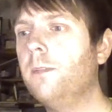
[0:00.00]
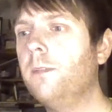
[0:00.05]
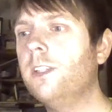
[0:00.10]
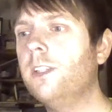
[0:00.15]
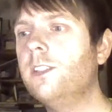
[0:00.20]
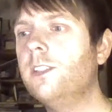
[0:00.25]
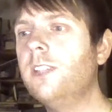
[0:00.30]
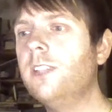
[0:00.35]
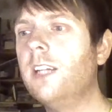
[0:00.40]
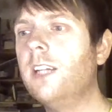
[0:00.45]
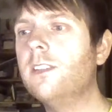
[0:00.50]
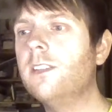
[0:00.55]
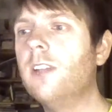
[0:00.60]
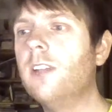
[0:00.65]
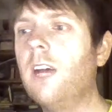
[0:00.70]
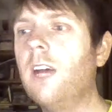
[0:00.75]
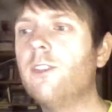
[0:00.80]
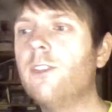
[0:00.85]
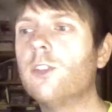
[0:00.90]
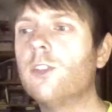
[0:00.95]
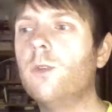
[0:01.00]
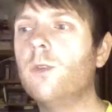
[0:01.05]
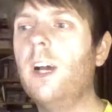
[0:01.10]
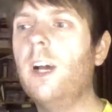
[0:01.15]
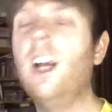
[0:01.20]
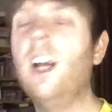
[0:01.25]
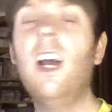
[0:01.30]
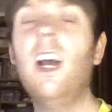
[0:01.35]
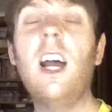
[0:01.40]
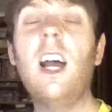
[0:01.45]
because she had to have a
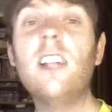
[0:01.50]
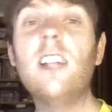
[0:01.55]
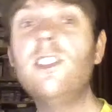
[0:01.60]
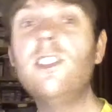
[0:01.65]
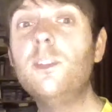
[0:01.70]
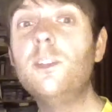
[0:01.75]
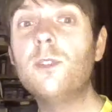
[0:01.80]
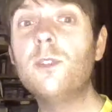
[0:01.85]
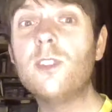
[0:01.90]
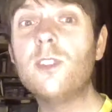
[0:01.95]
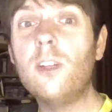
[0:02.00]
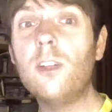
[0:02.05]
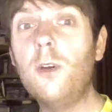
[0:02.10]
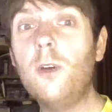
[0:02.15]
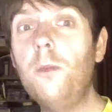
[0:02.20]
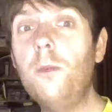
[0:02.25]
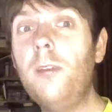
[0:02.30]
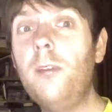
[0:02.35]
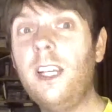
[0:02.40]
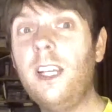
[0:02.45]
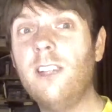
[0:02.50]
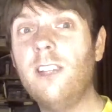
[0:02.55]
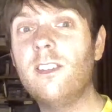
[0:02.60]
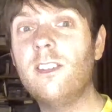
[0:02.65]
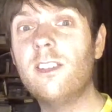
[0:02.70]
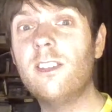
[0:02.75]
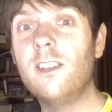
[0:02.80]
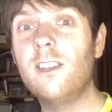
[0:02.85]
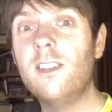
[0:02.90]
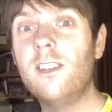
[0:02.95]
square as she was so
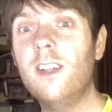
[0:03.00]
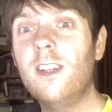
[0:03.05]
obese.